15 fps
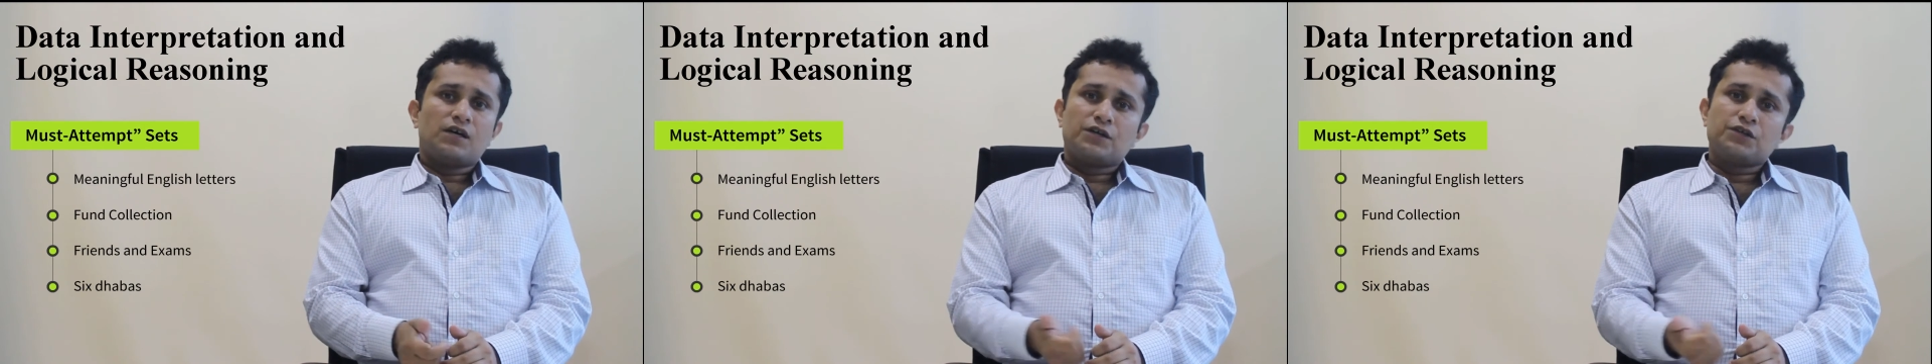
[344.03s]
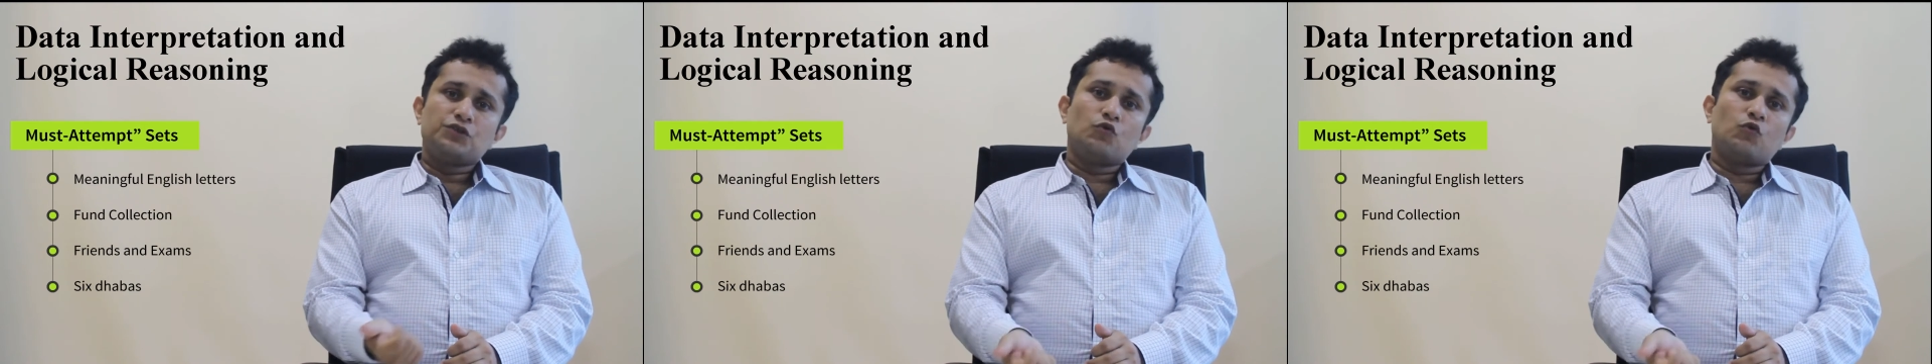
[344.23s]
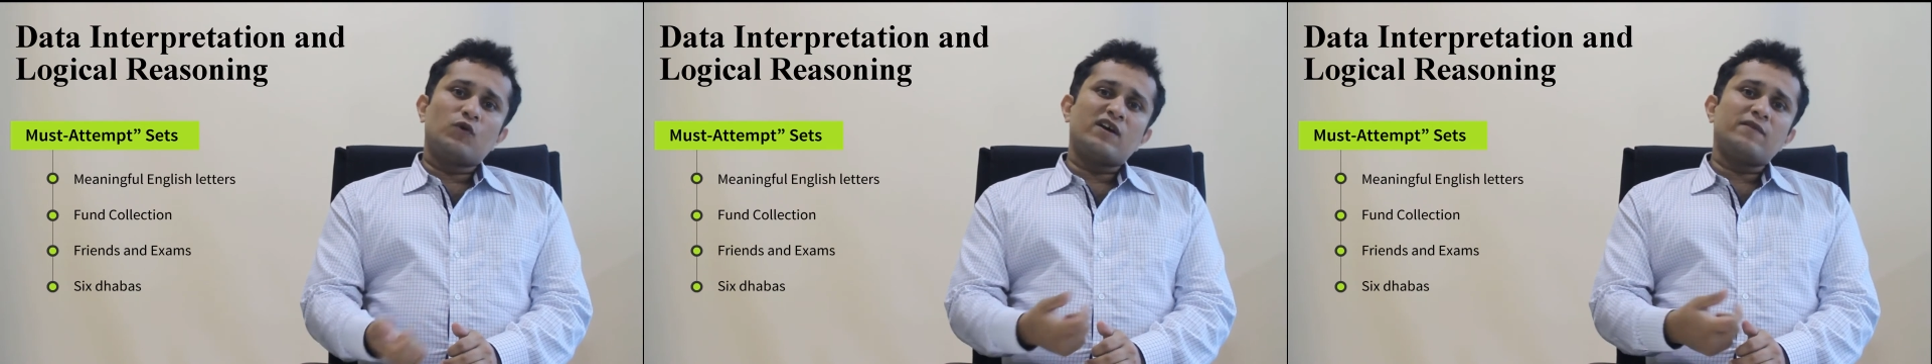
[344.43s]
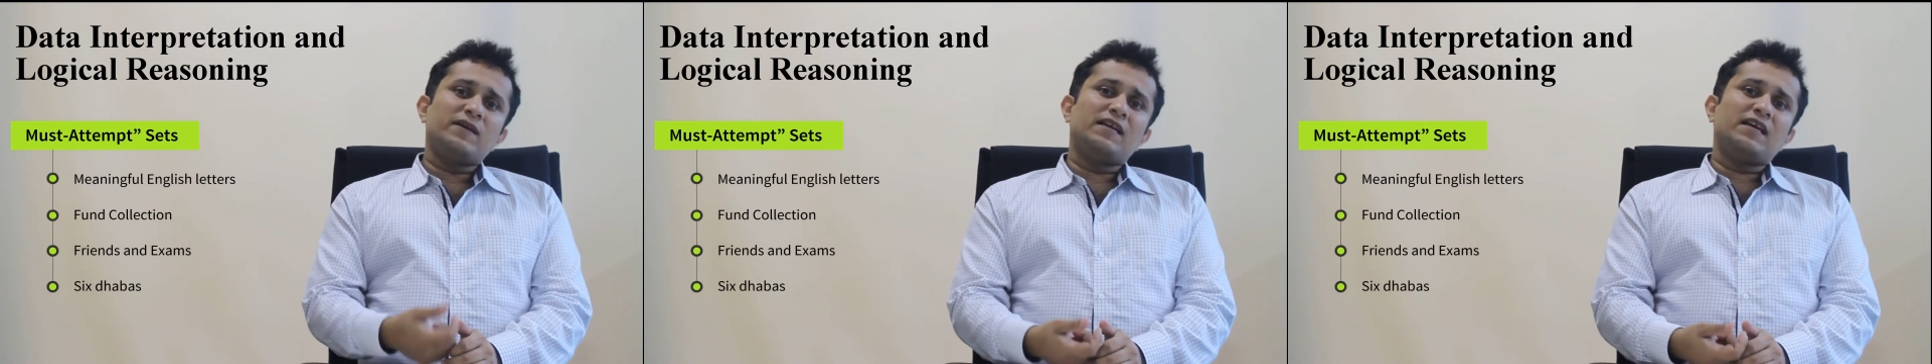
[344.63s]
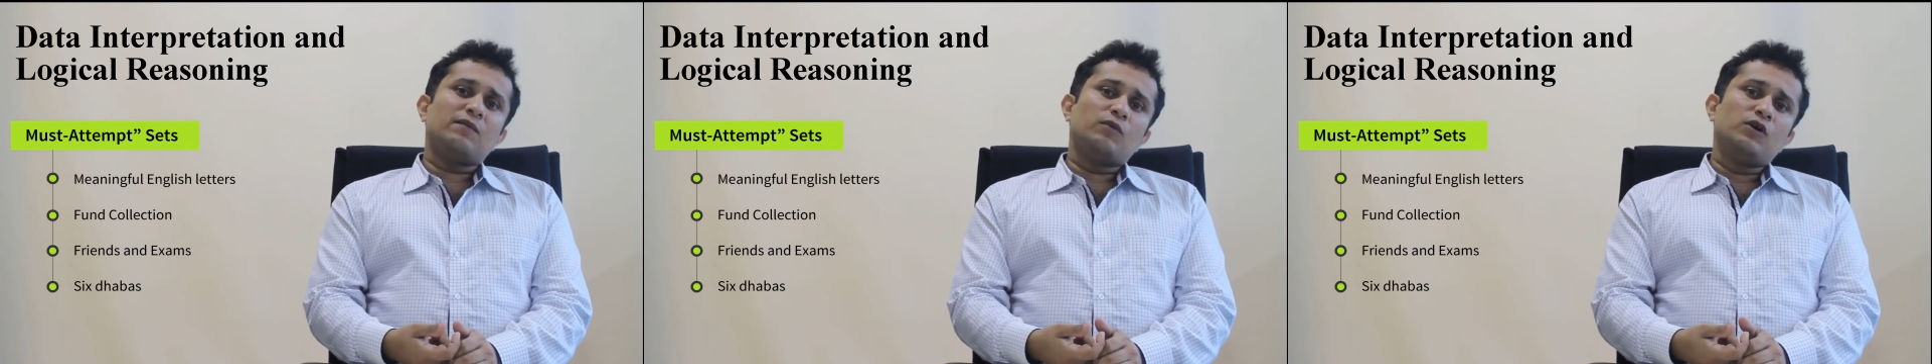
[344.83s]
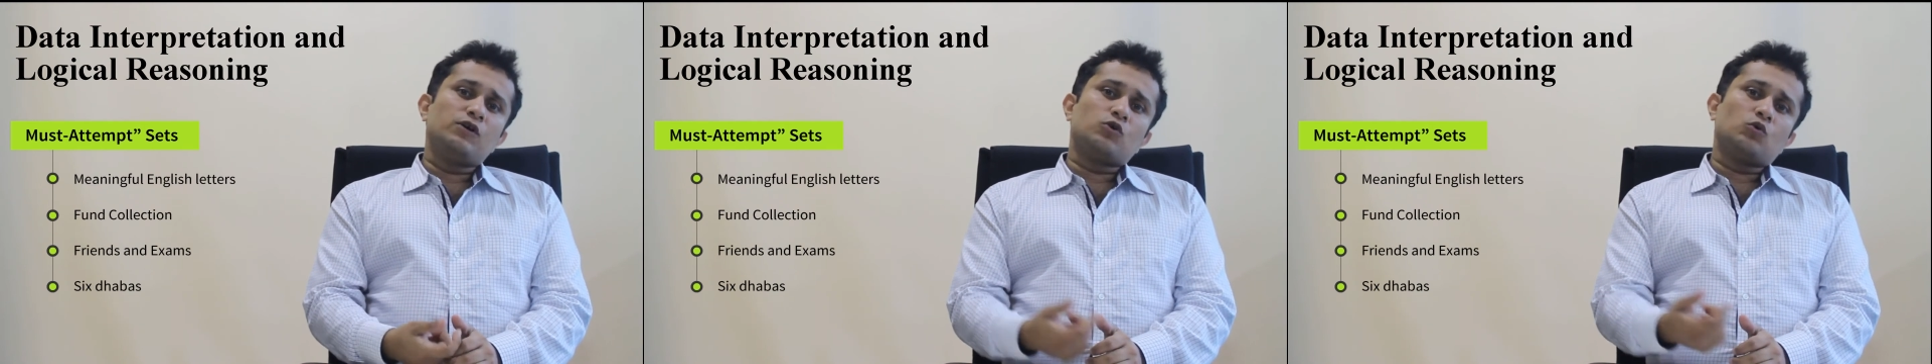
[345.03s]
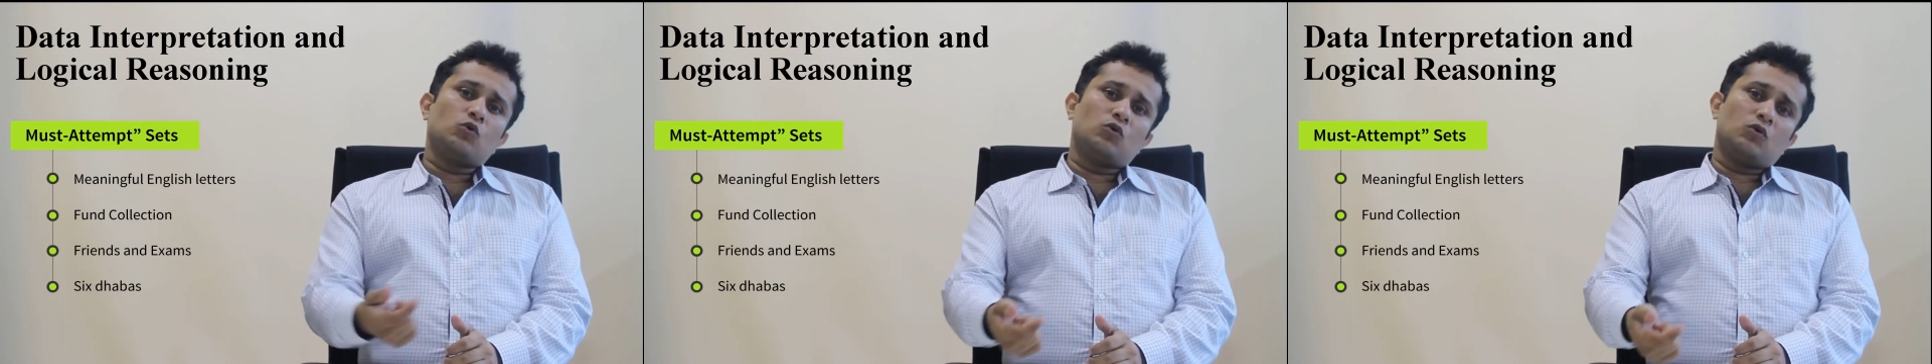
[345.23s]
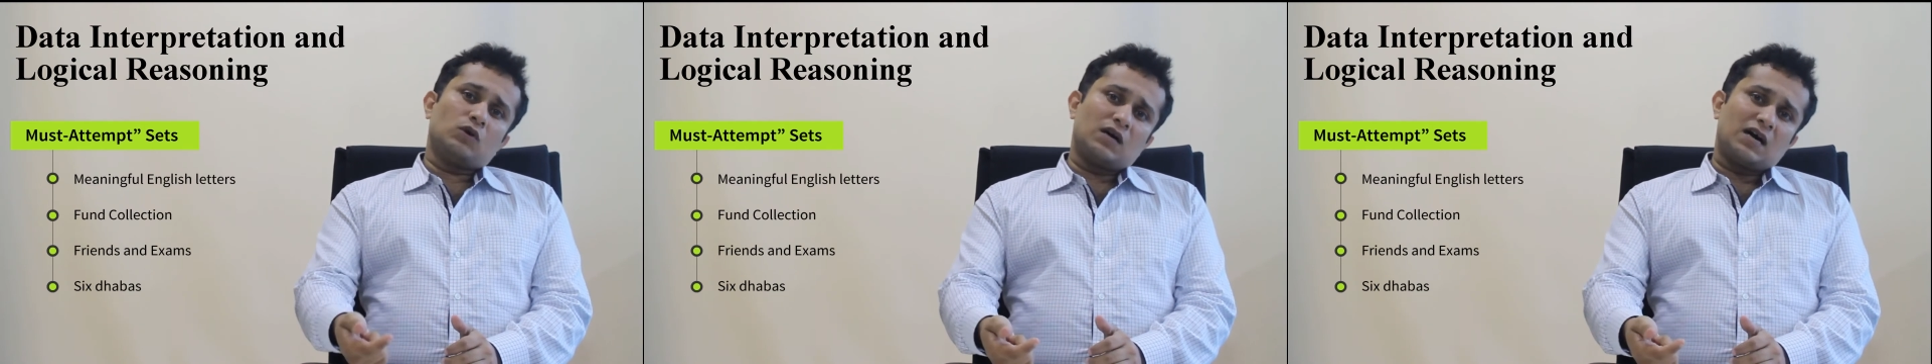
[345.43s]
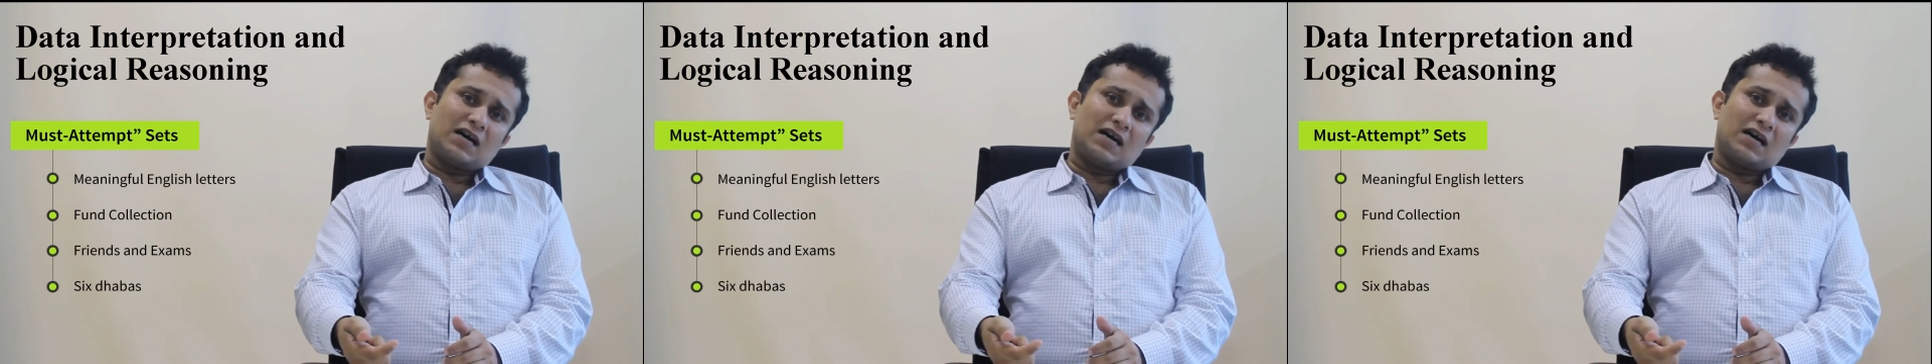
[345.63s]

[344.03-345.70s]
you would have been able to